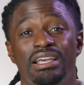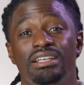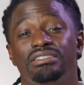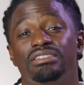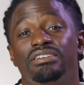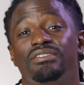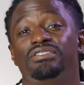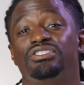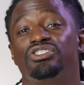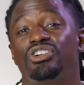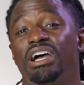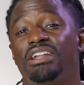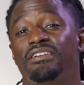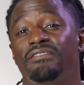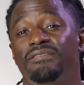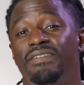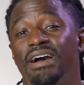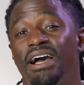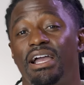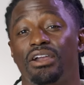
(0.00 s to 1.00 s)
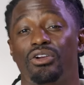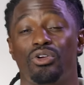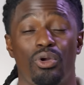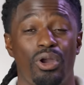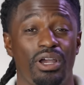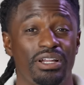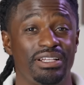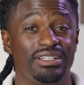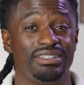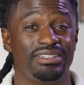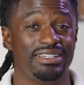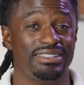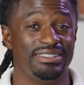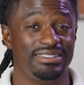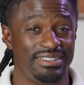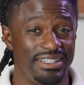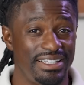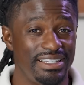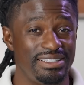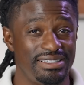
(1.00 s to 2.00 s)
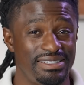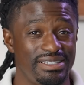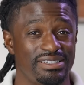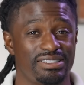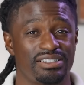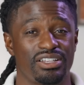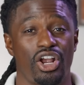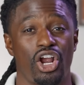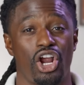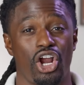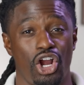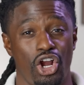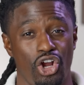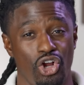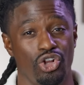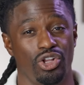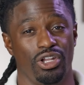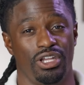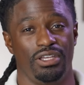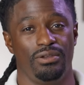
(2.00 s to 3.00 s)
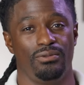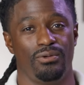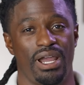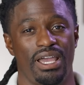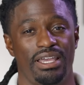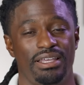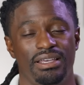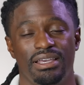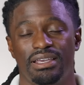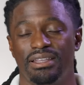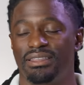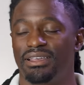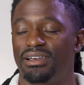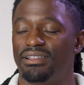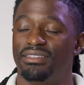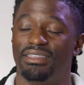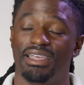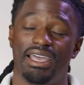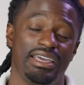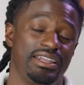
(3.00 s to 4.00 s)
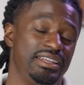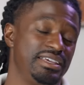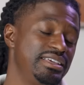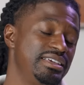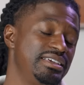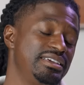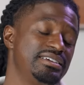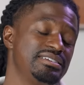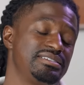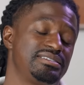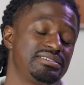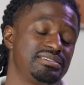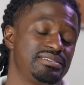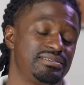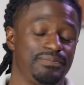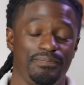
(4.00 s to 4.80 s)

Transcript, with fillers: to try to find chronic diseases early, right? Now, that is